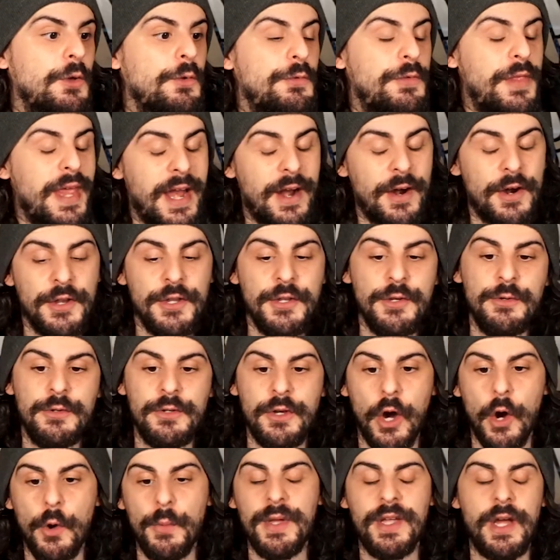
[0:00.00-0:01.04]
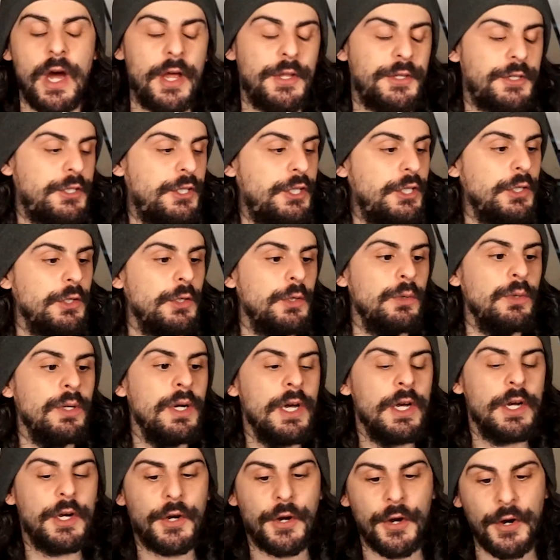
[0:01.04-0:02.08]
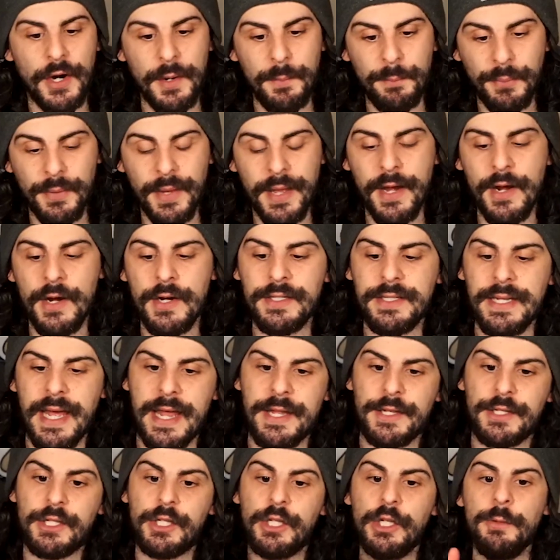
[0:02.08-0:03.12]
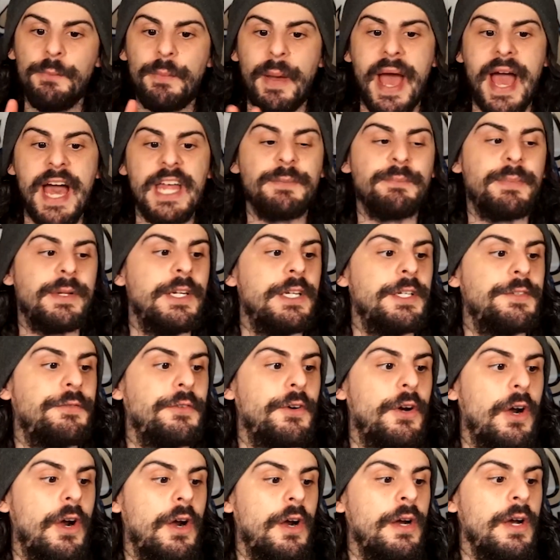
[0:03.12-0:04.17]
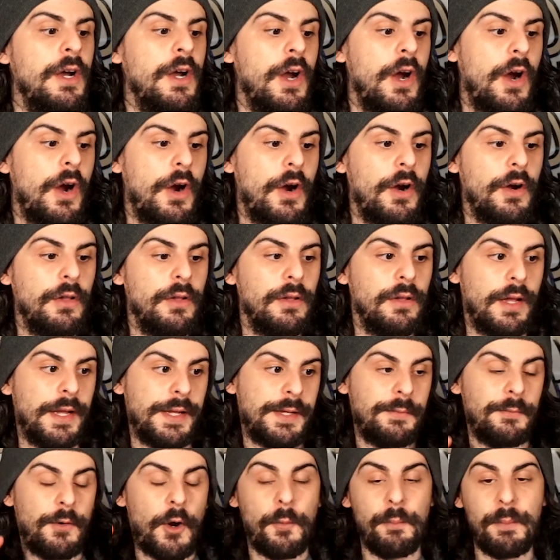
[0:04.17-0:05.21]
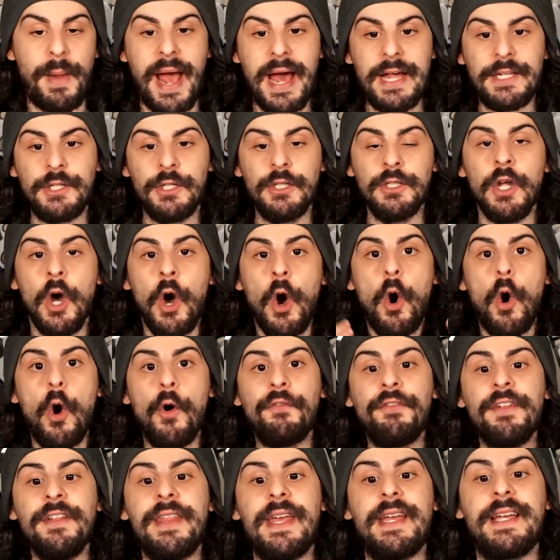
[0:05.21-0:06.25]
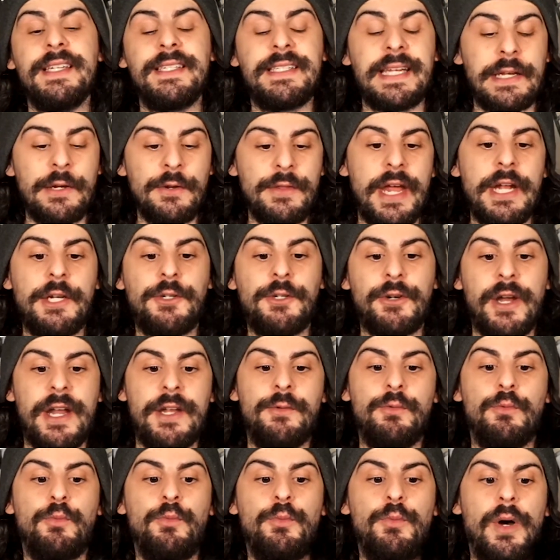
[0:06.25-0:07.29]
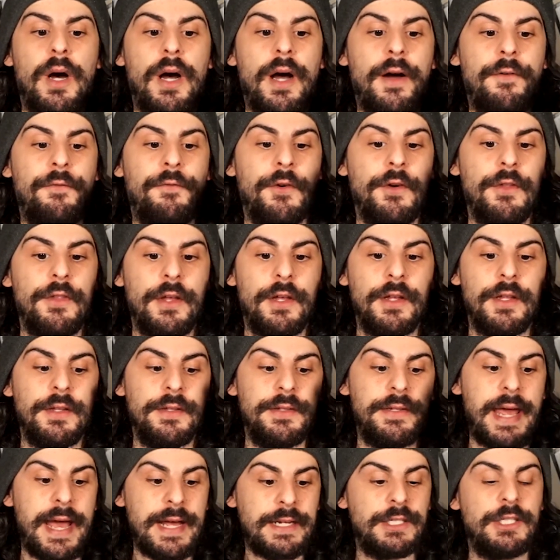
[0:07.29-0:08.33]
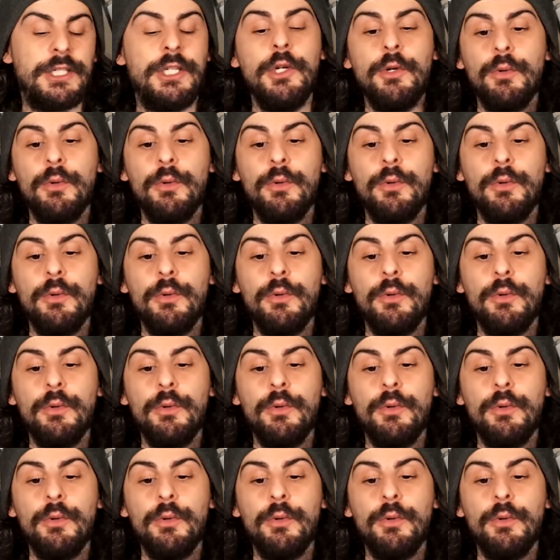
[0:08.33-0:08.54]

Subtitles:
there you go. We got 2 current players and 2 past players for our Masters. Hopefully they continue that trend for the next 2